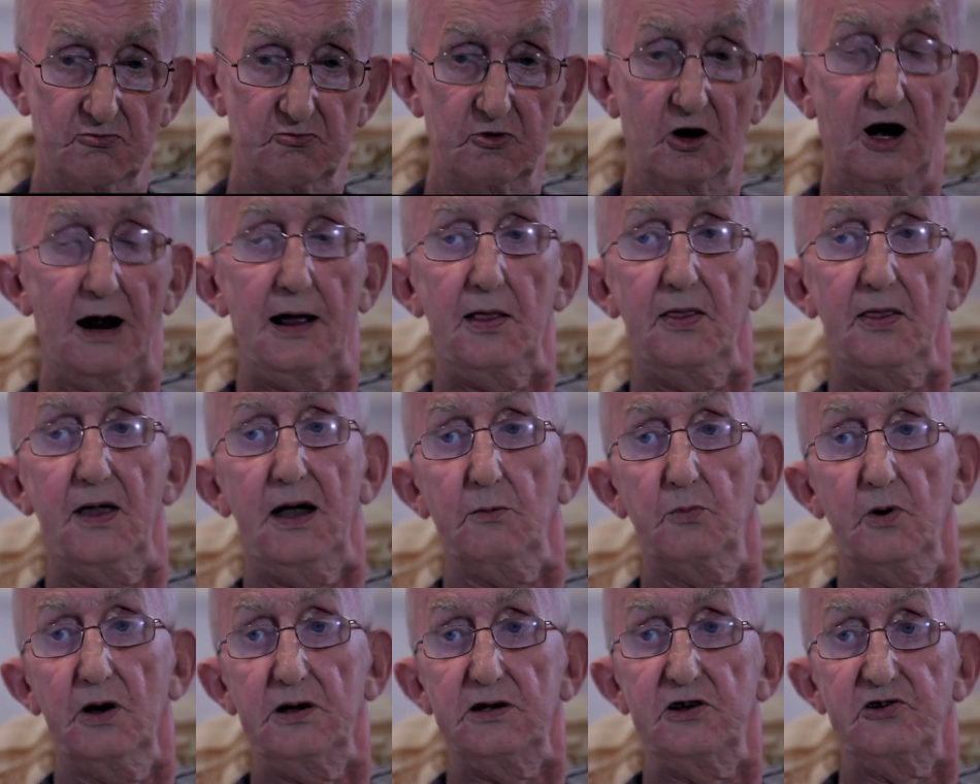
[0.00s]
write
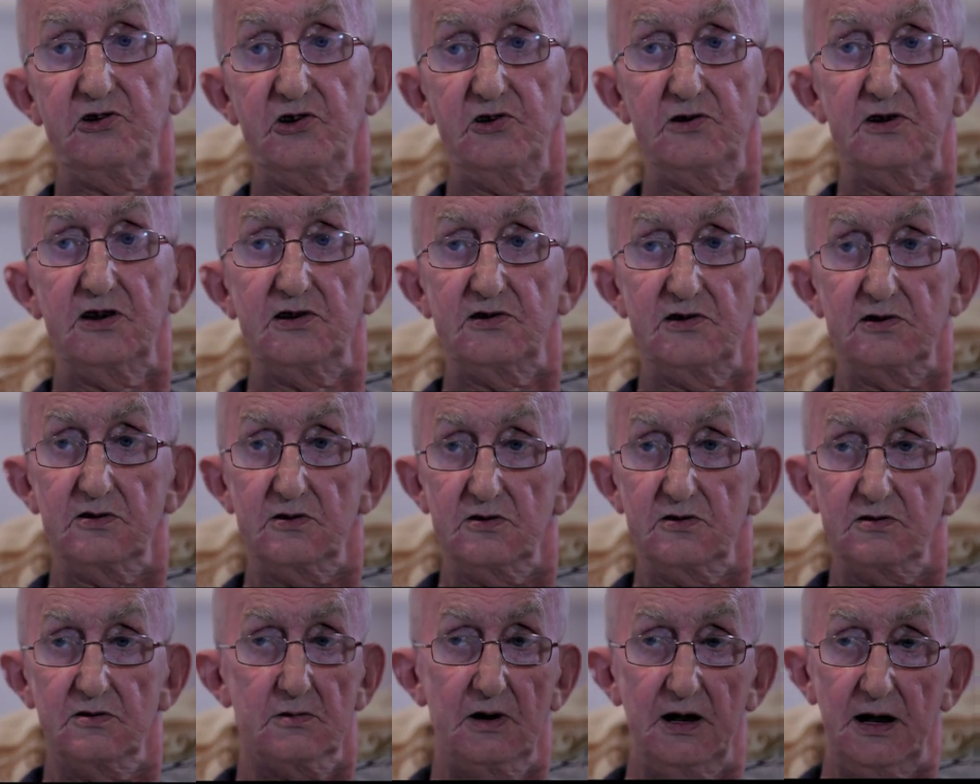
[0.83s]
that way,
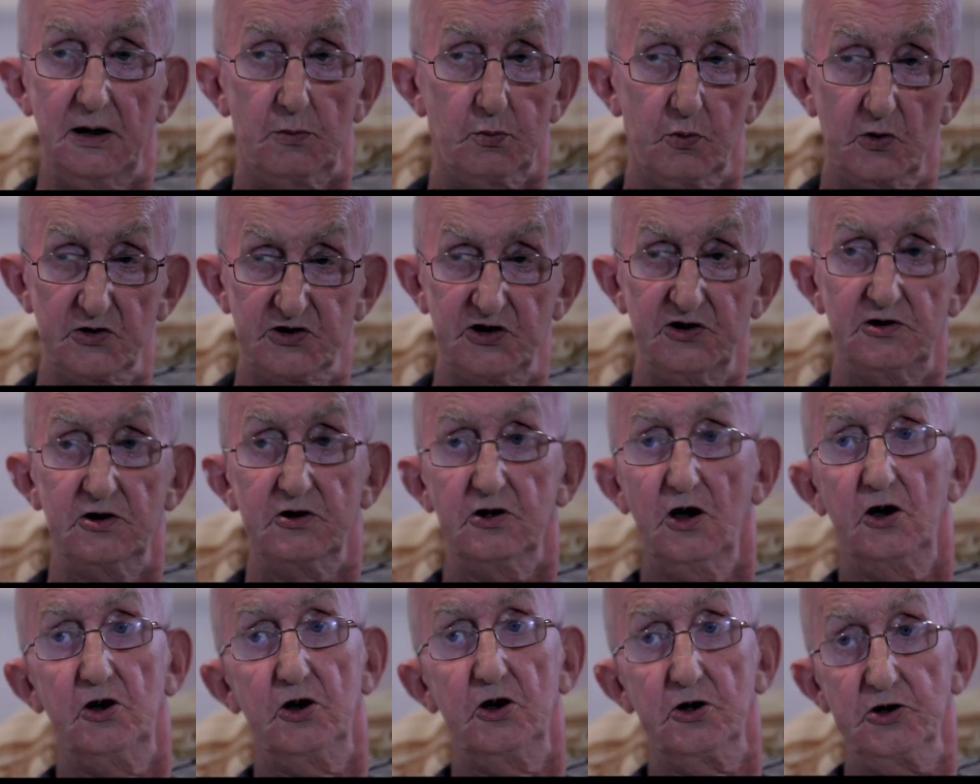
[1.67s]
it
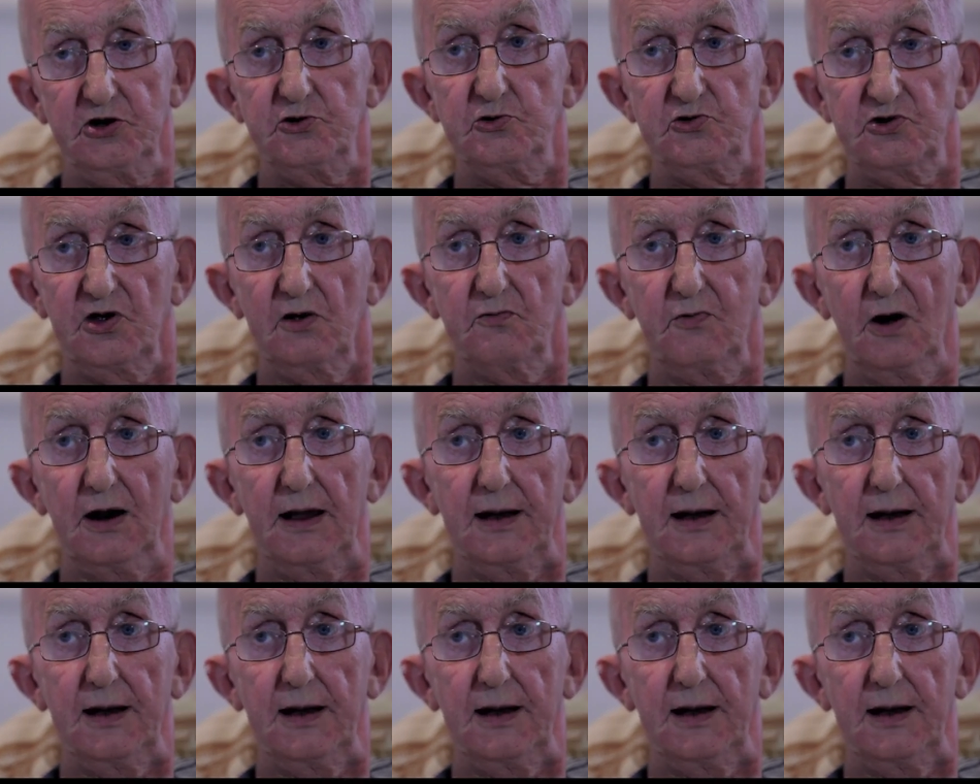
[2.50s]
wasn't her use of